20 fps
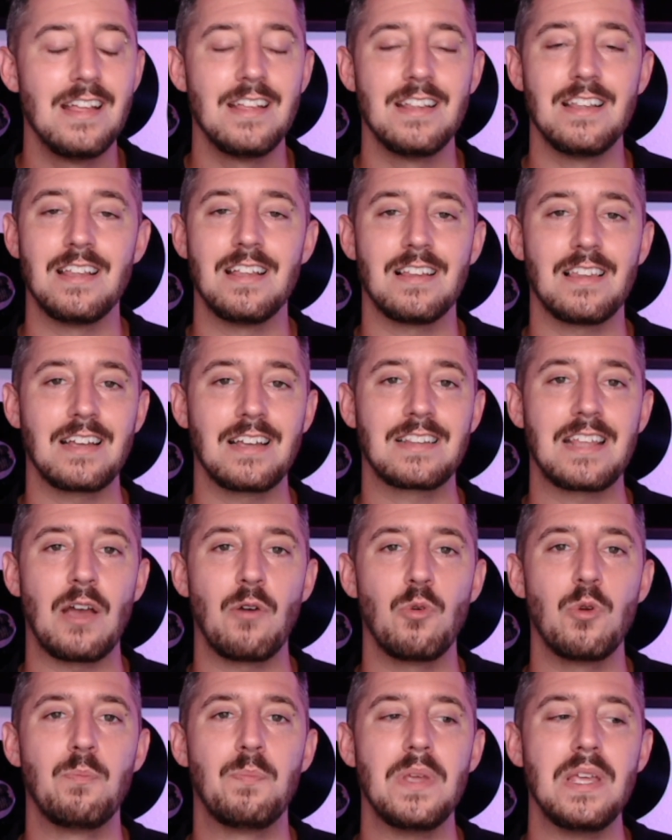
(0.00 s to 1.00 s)
like
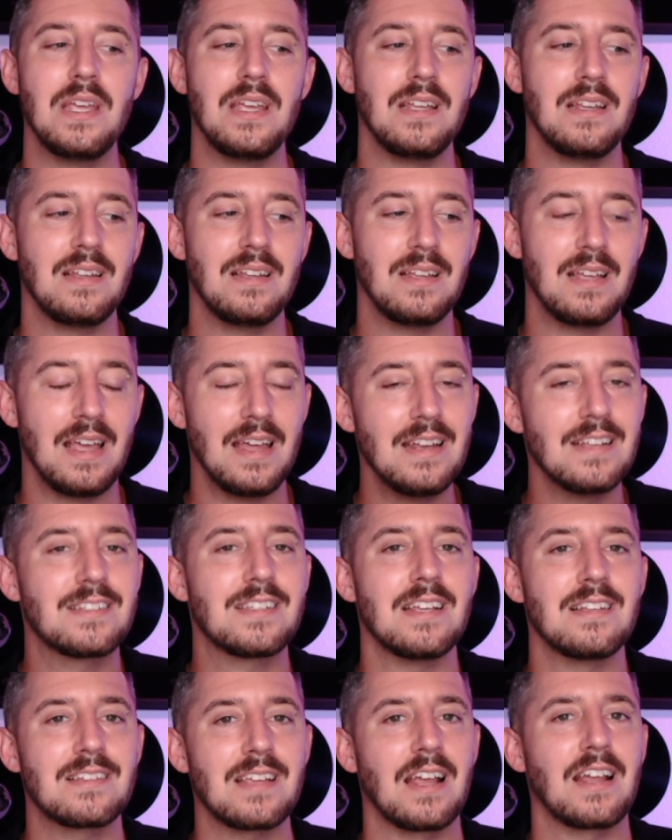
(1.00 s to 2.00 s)
that would be in a
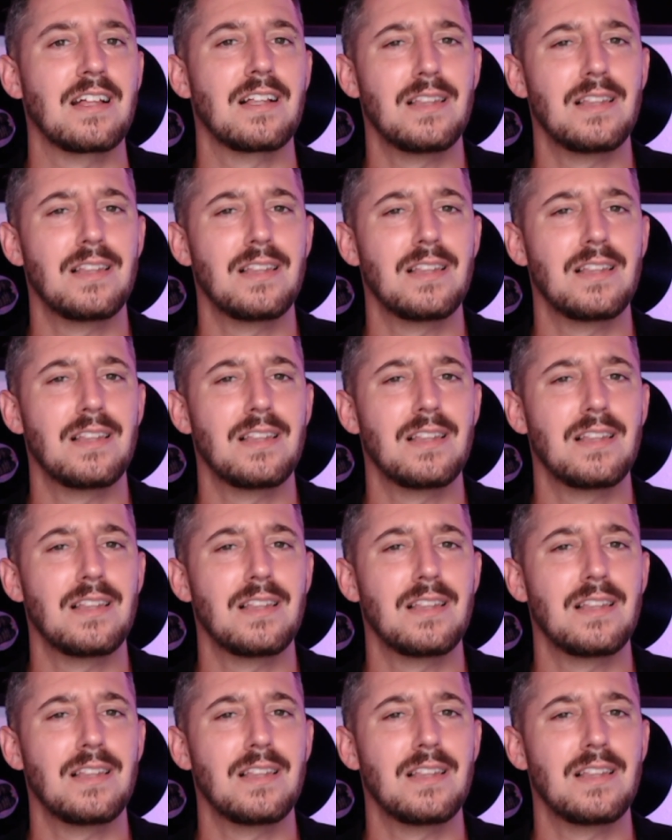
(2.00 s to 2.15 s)
sense like